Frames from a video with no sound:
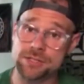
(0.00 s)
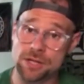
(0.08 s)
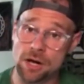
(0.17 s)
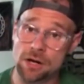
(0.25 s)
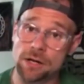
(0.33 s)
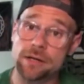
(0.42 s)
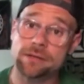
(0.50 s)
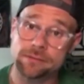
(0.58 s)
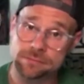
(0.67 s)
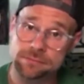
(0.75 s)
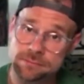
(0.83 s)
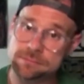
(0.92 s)
young.
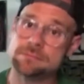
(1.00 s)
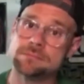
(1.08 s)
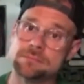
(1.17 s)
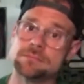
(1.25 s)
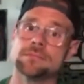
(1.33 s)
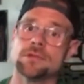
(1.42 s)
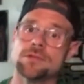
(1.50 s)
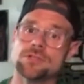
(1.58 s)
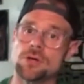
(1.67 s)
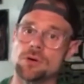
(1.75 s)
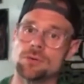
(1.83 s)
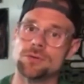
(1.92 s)

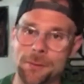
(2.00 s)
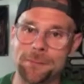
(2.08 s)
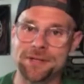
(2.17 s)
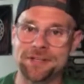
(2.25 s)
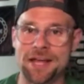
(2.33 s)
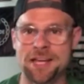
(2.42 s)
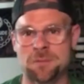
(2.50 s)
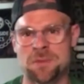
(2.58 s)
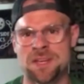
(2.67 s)
So don't be like